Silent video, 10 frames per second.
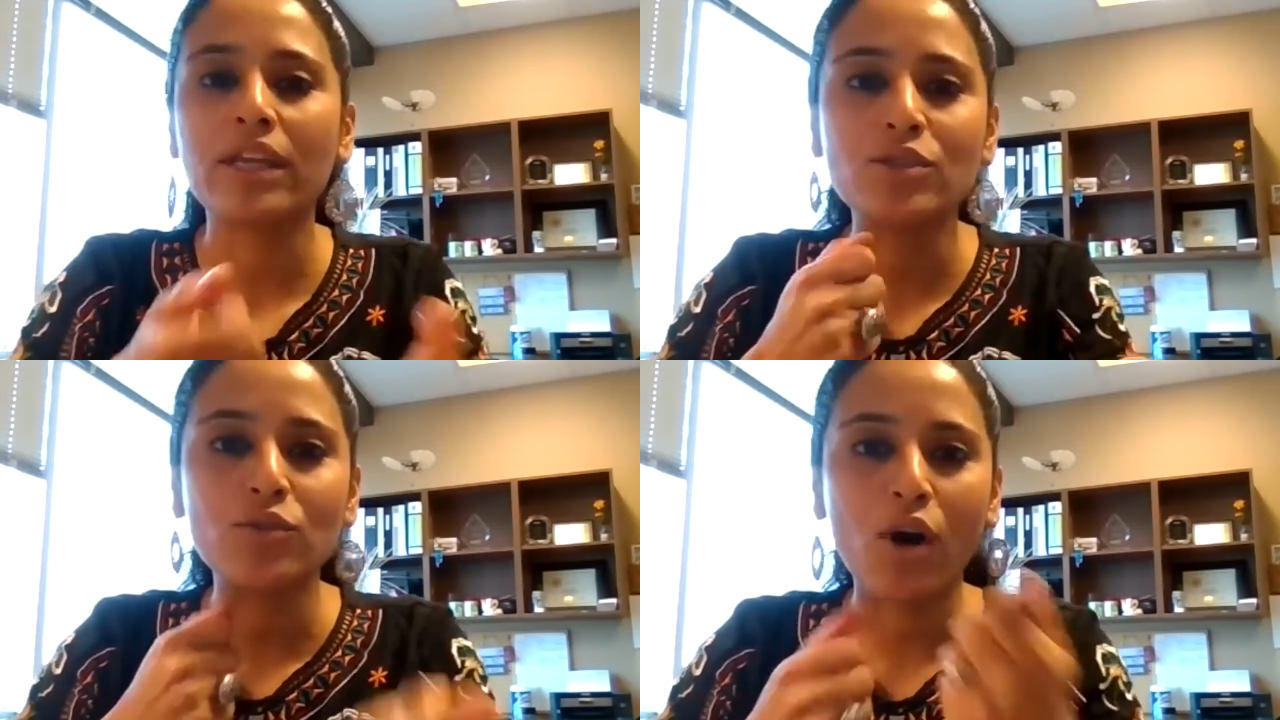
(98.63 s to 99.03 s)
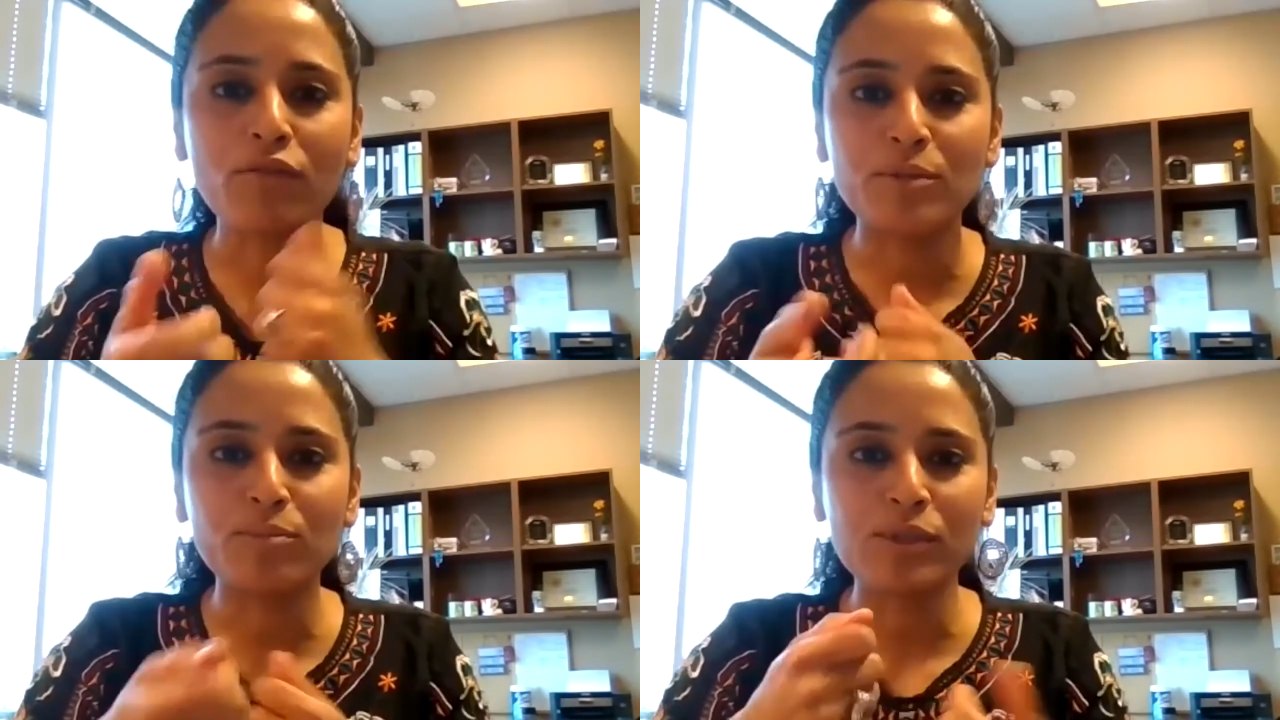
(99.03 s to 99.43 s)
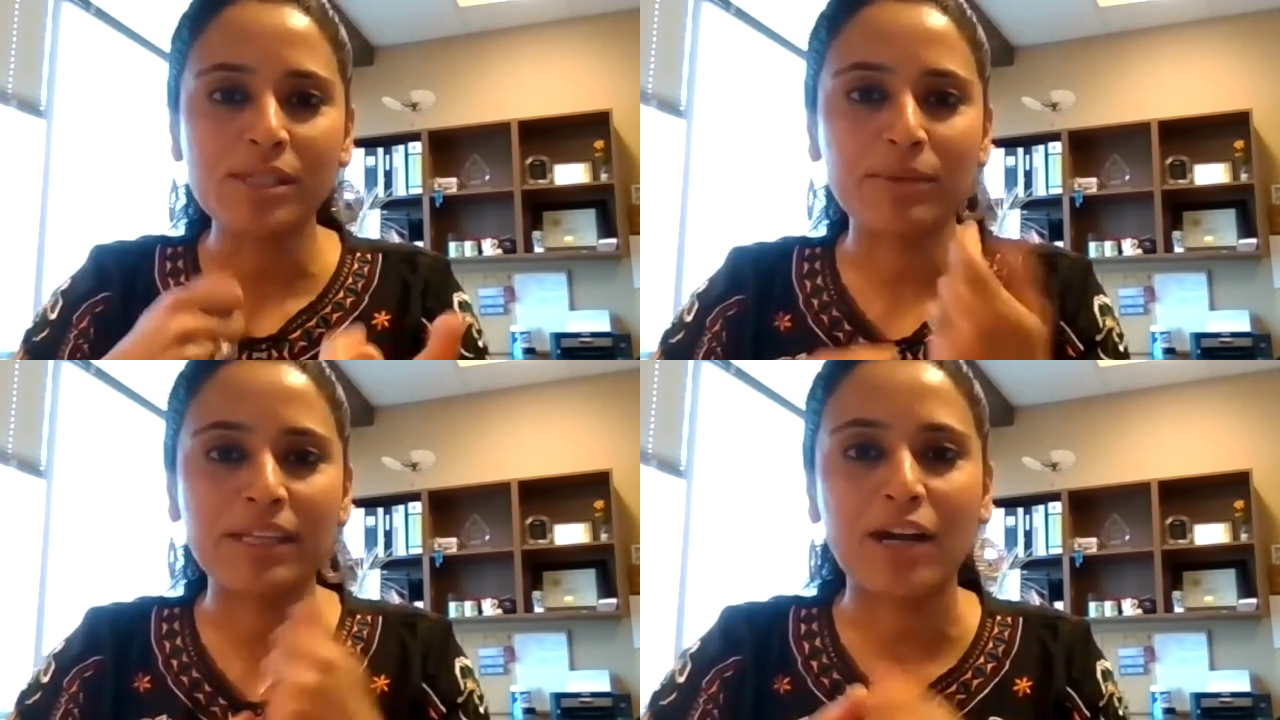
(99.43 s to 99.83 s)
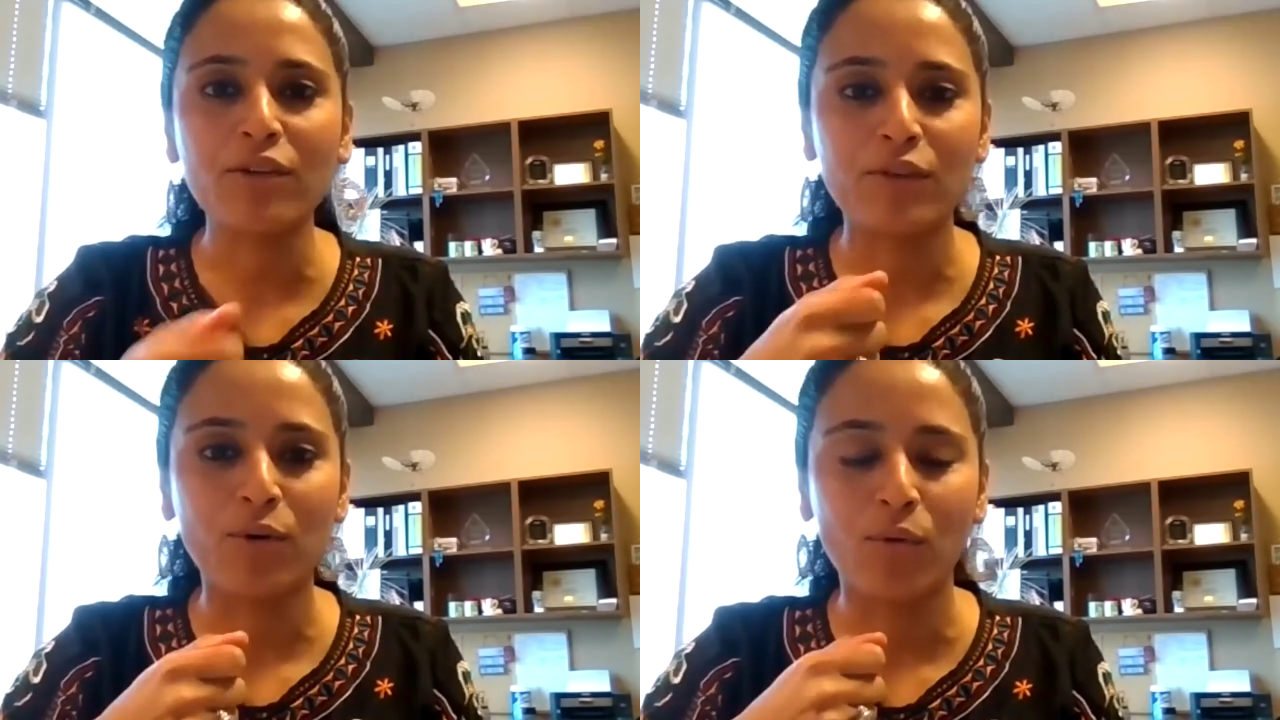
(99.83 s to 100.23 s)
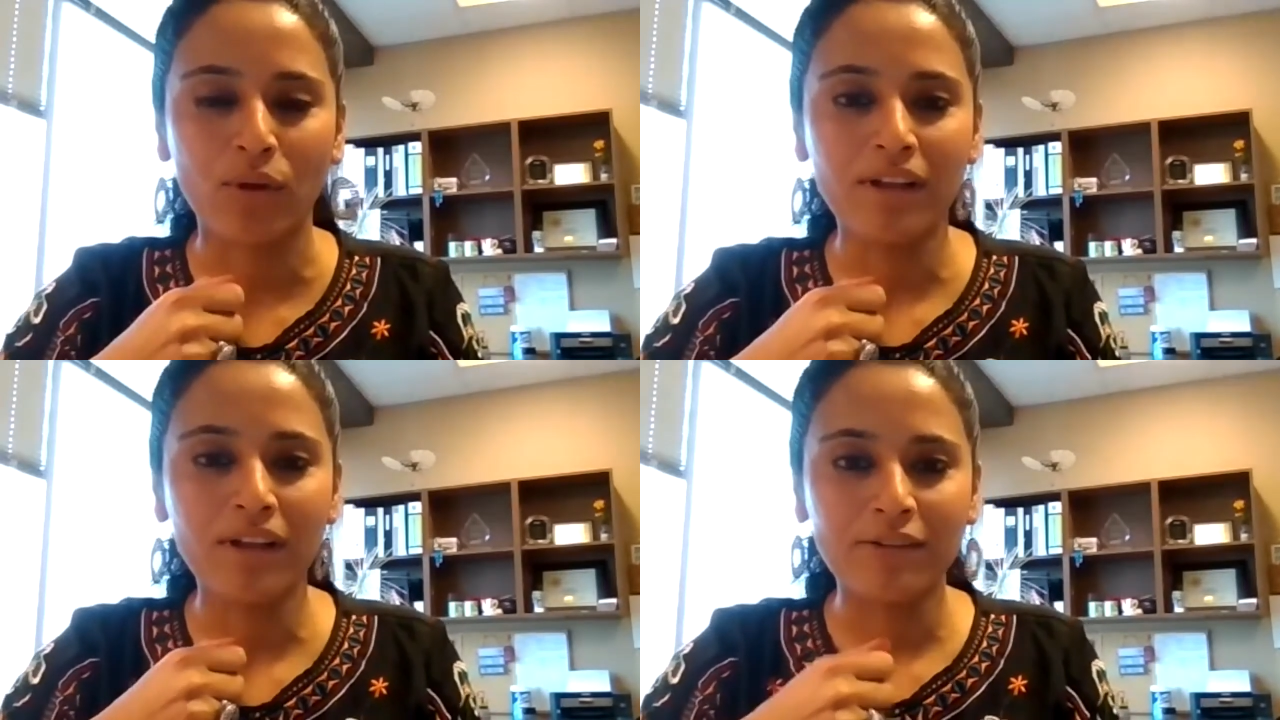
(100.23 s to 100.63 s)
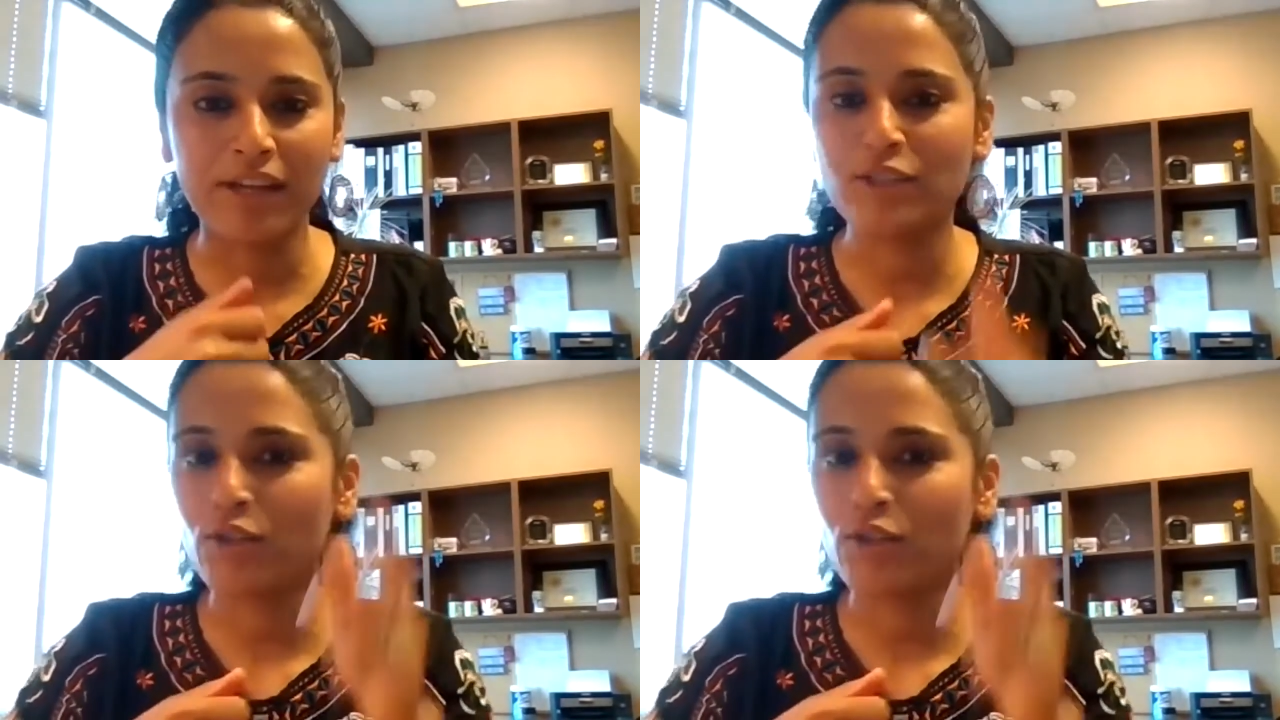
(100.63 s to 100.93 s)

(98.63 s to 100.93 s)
is to often pull somebody out of the hole, right?